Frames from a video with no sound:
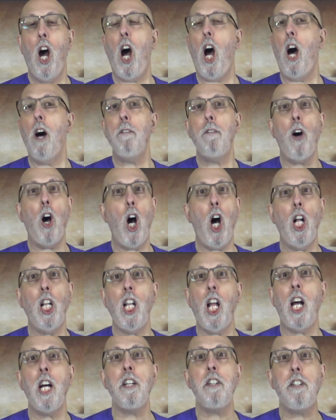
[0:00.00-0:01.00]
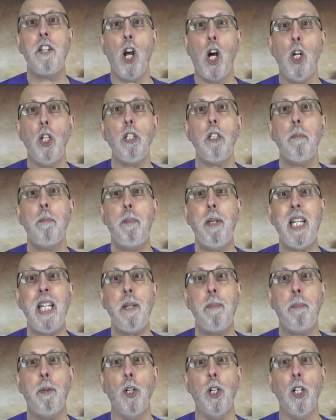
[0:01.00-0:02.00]
of all adult
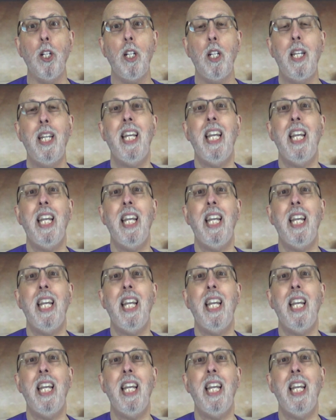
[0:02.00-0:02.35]
people